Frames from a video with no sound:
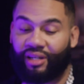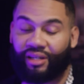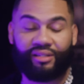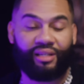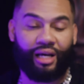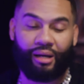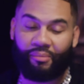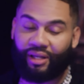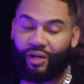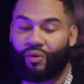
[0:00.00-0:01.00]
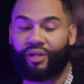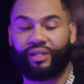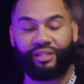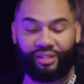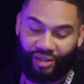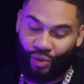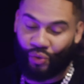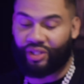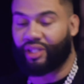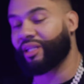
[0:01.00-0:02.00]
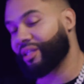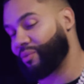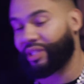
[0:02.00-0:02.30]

a good time, me going to go see her, we